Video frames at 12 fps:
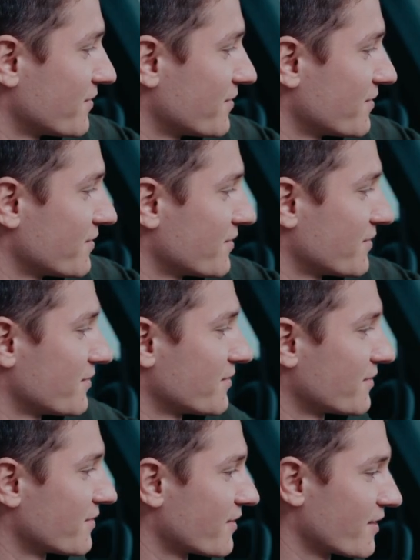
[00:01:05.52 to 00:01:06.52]

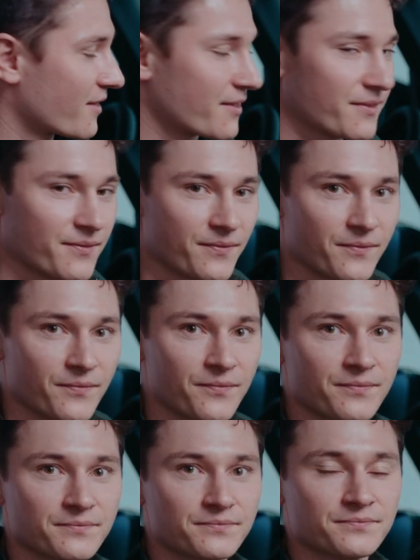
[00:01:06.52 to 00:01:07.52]

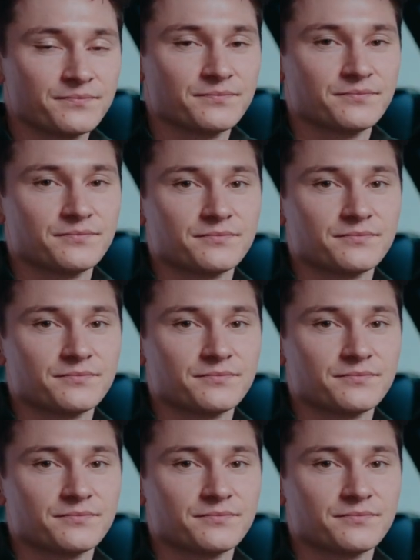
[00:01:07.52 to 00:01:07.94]
(no one is talking)